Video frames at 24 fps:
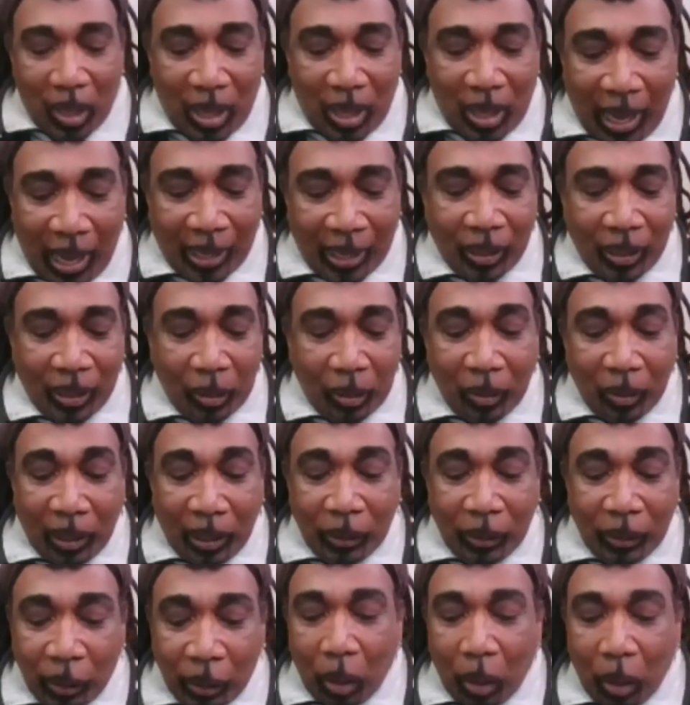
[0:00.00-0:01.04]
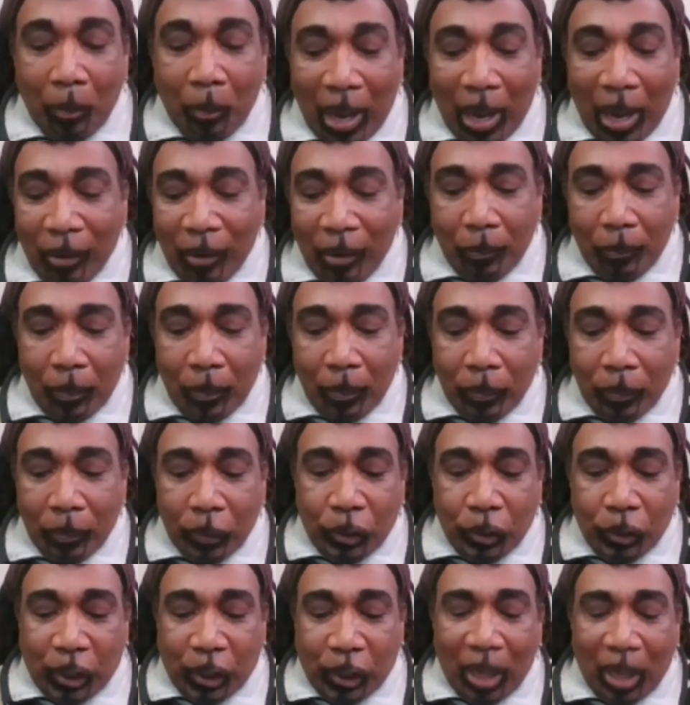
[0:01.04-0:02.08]
And, you know,
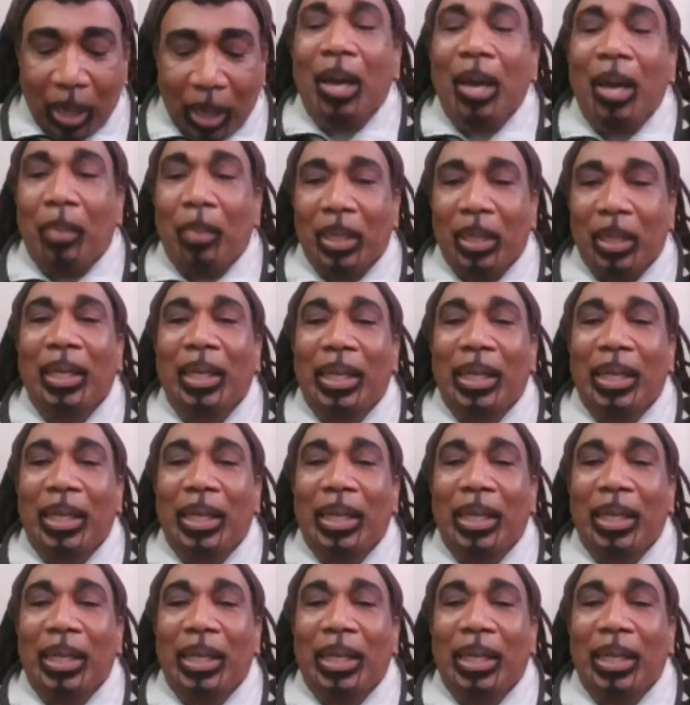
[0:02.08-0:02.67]
she and my mother